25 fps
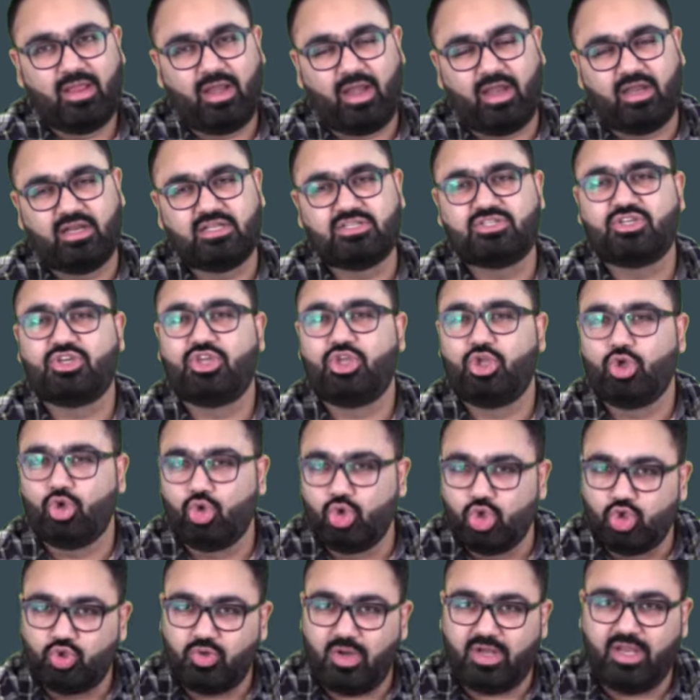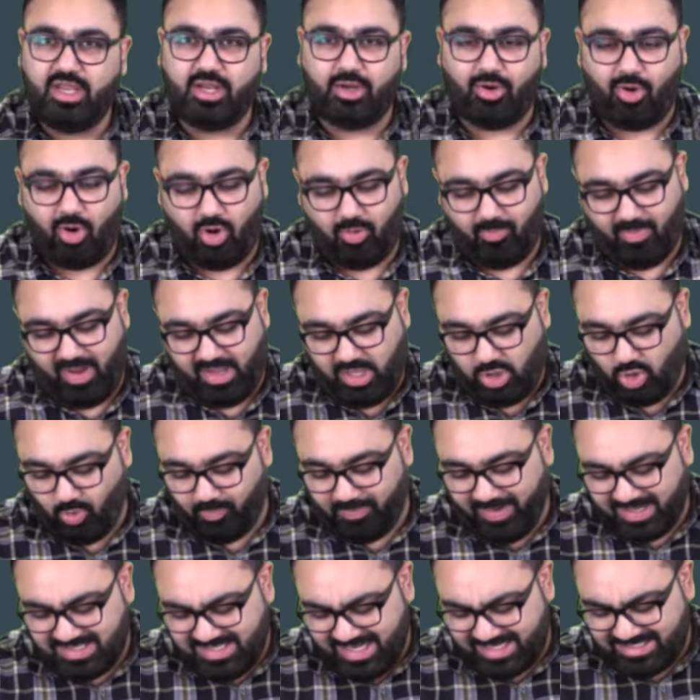it is usually wrong by
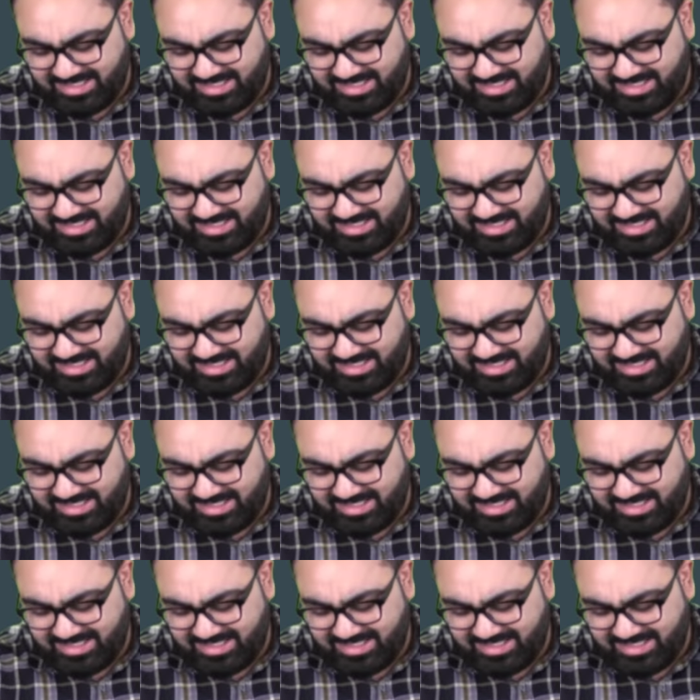UPSC.